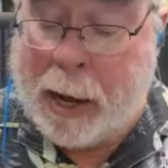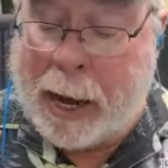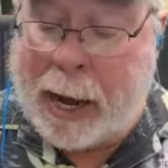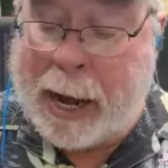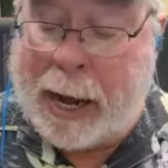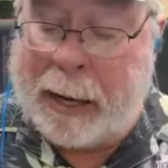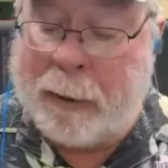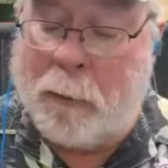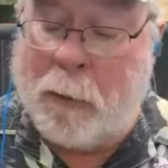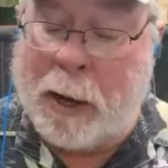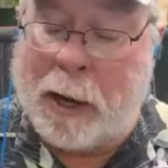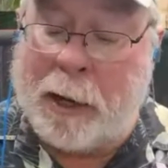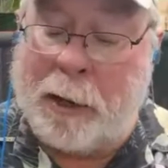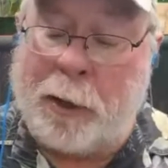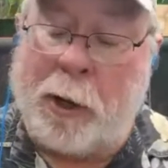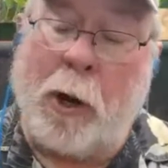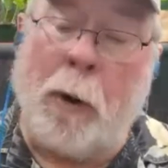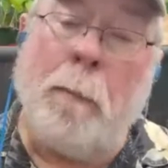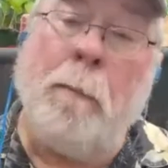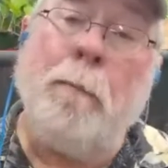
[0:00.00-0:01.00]
I want to
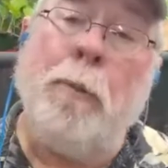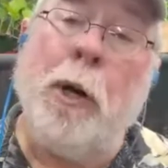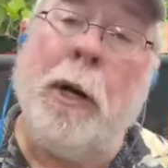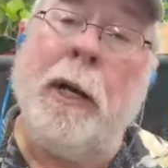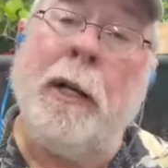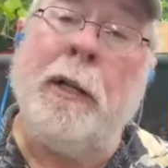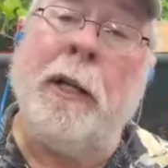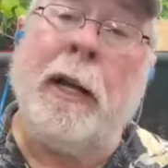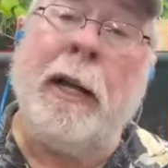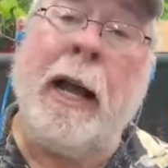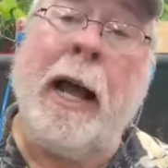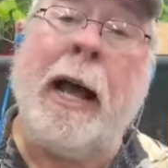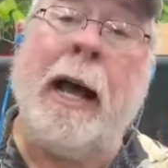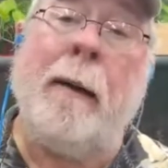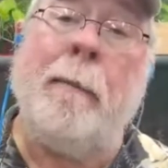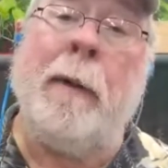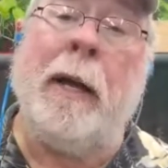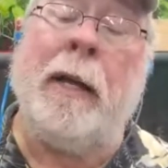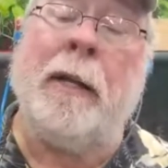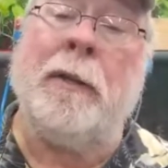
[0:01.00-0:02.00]
know. Put in the
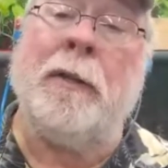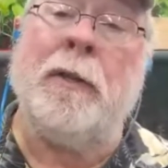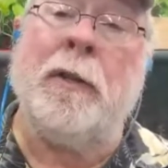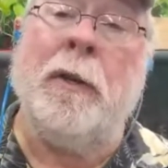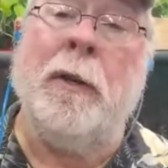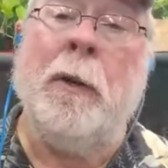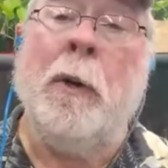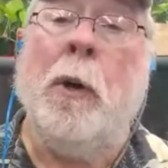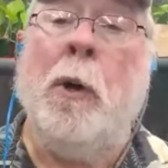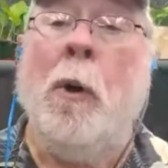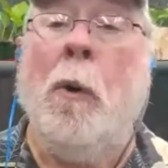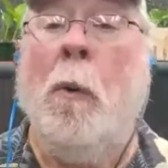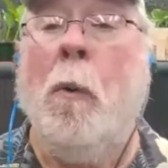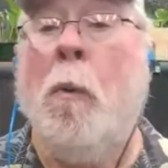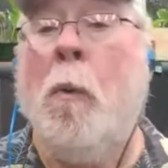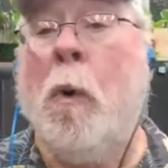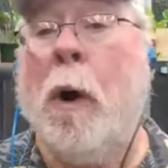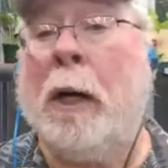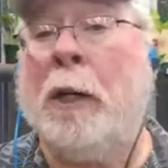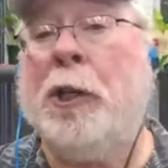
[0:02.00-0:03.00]
comments
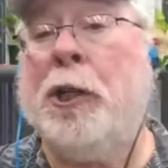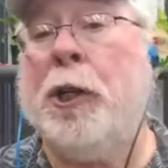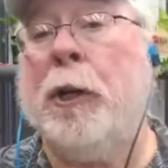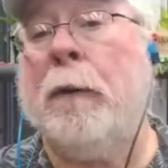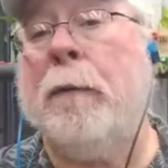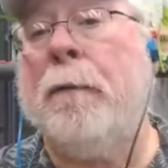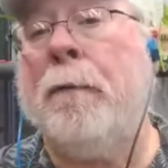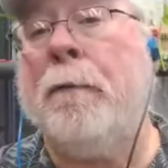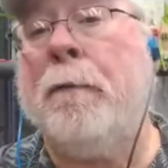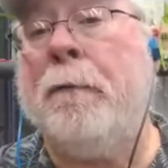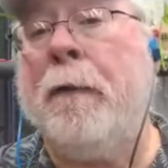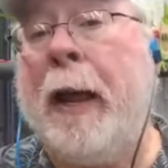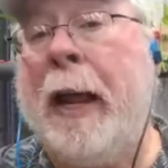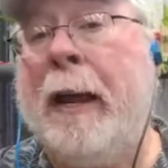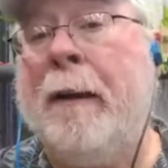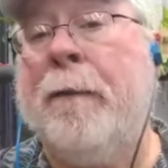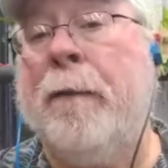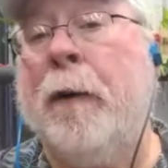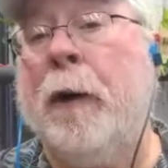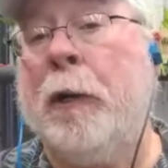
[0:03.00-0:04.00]
what your
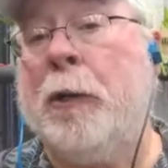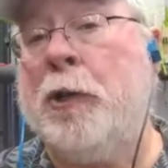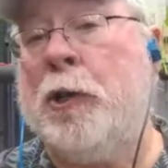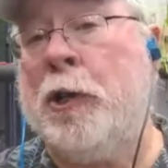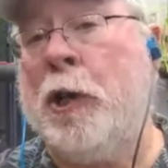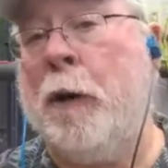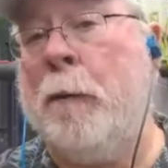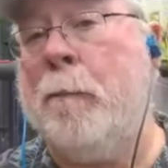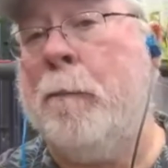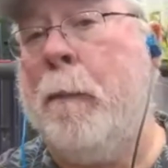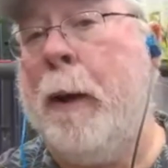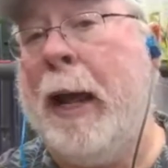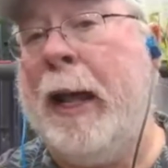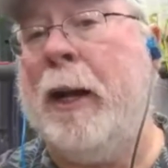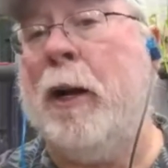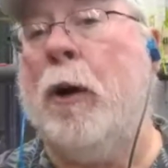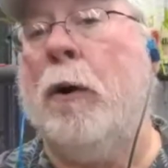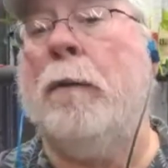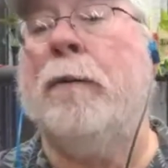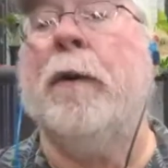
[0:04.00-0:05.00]
favorite
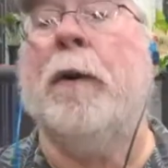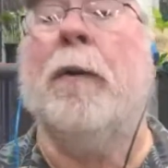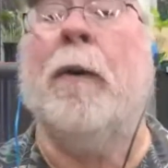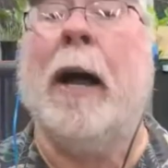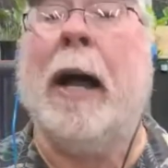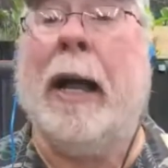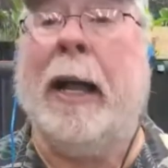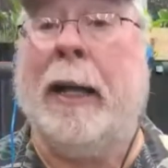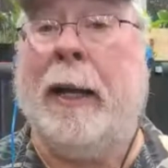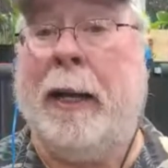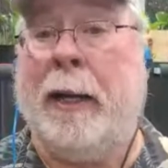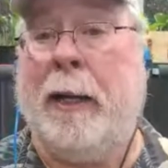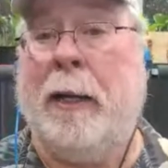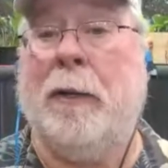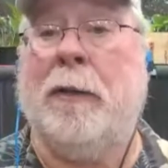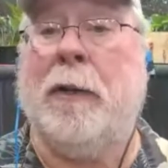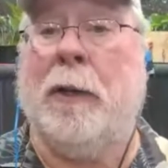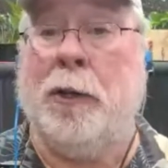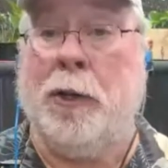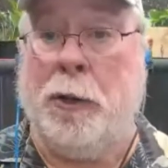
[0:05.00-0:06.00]
tomato variety
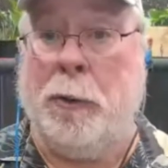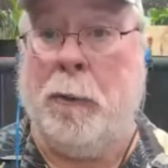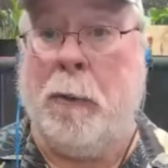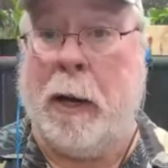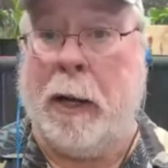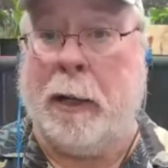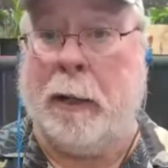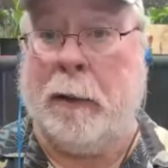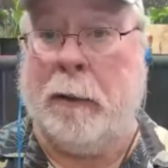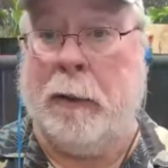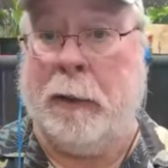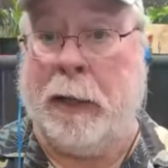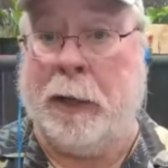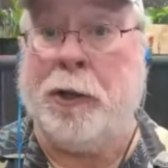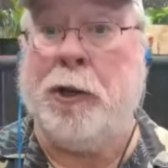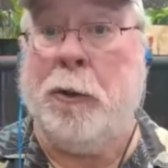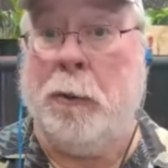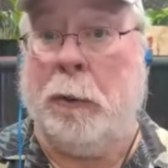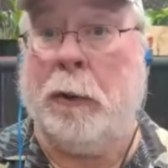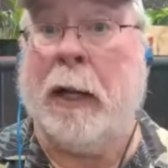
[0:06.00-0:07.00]
is that you want to
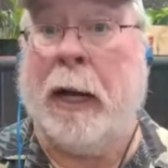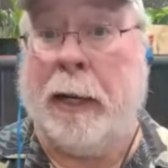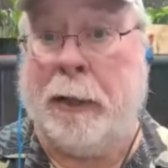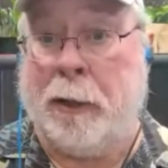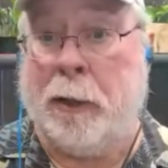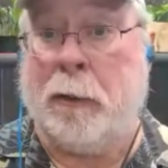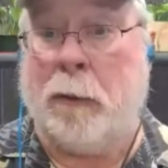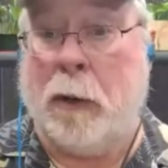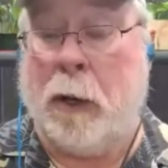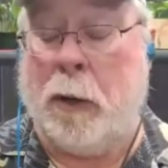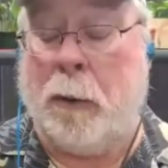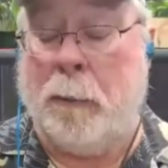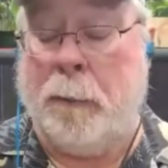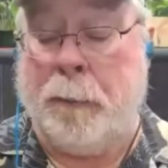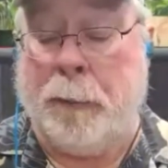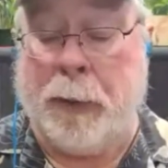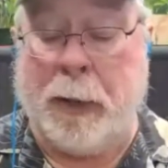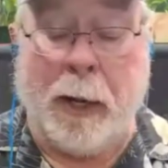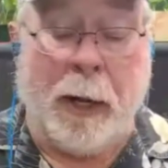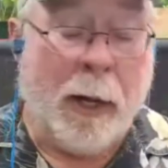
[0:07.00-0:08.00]
that you would like to grow.
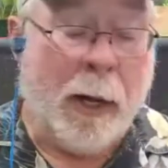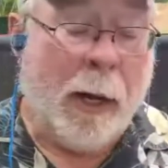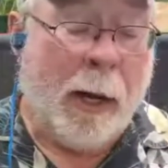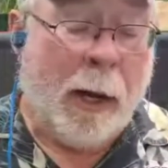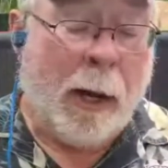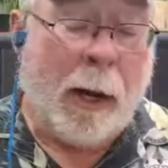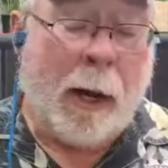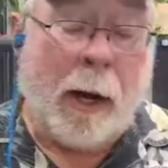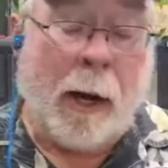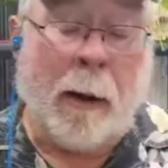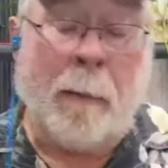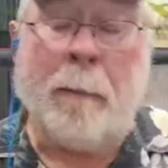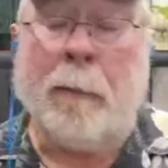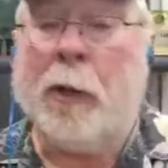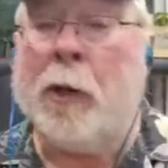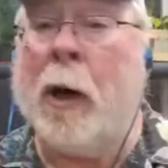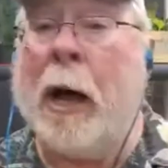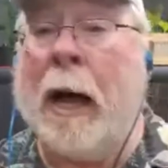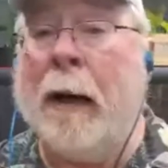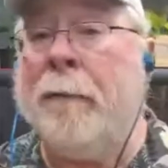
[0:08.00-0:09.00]
Um,
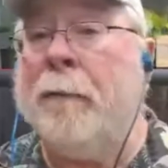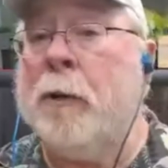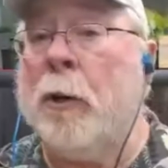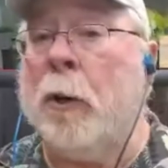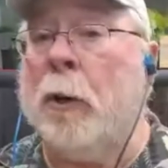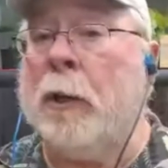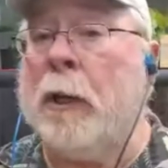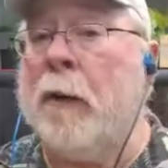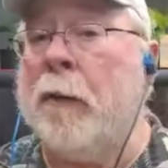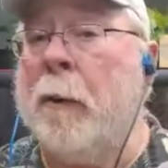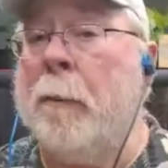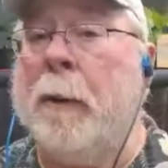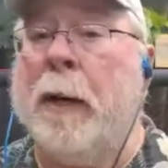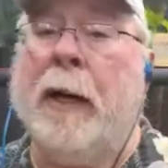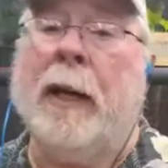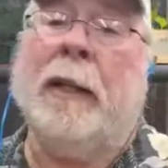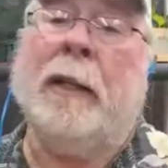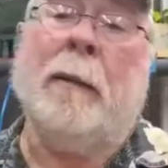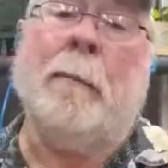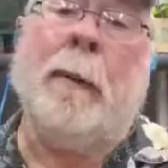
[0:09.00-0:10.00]
you know, I've told
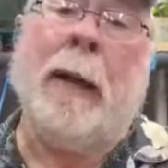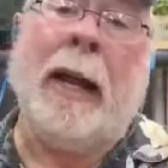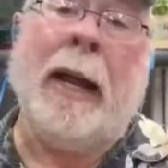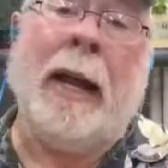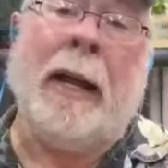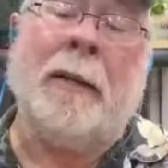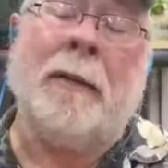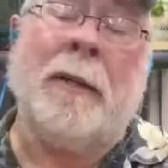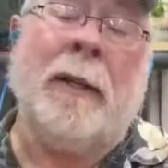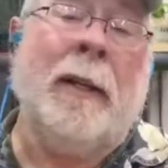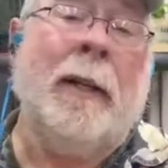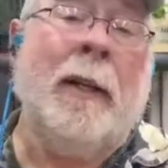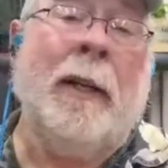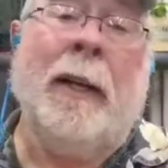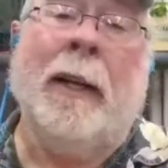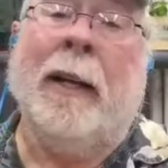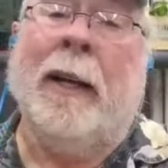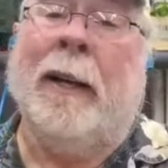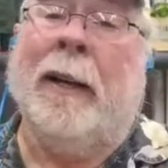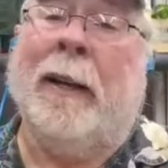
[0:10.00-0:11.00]
everybody in the past,
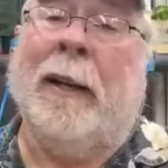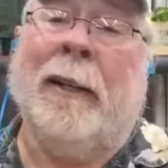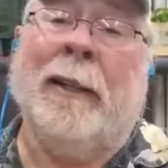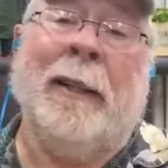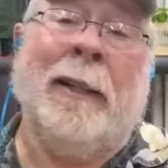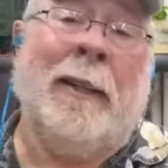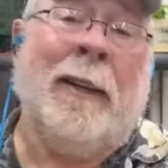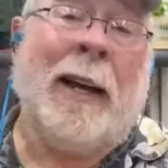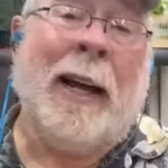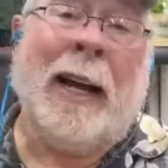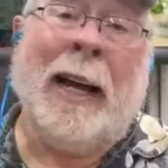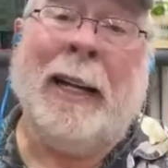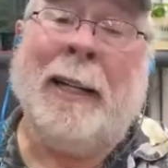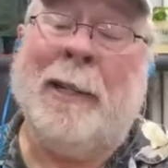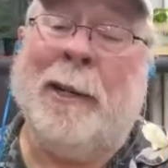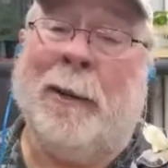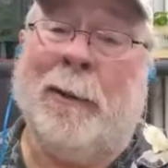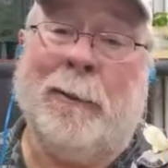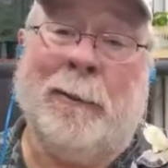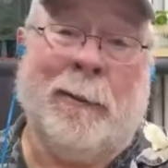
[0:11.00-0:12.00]
you know, I
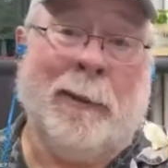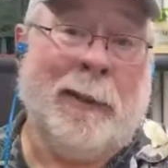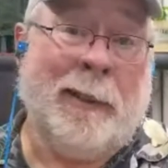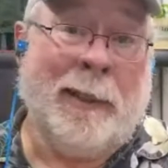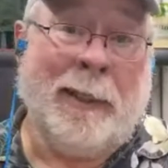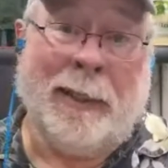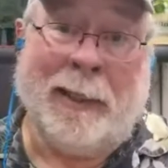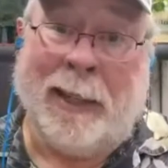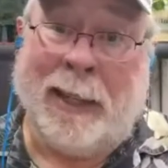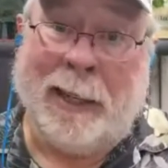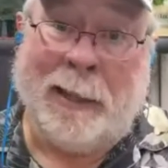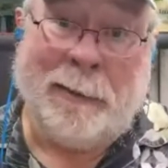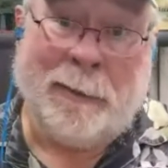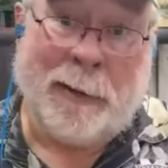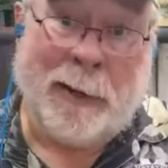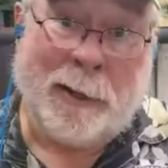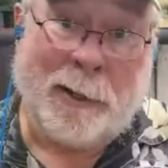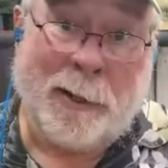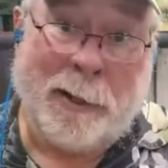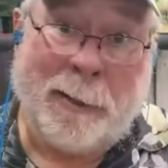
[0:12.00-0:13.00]
don't really like
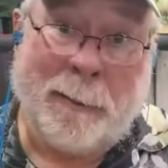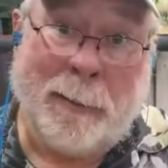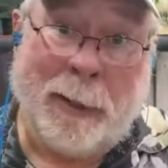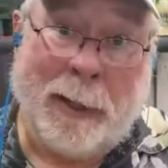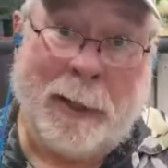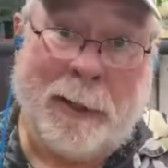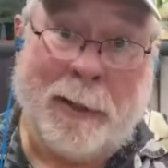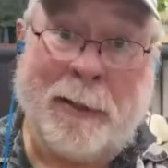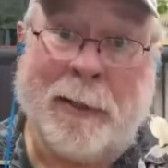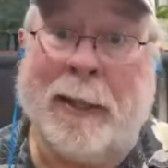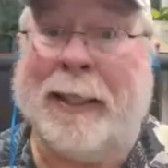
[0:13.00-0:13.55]
fresh tomatoes.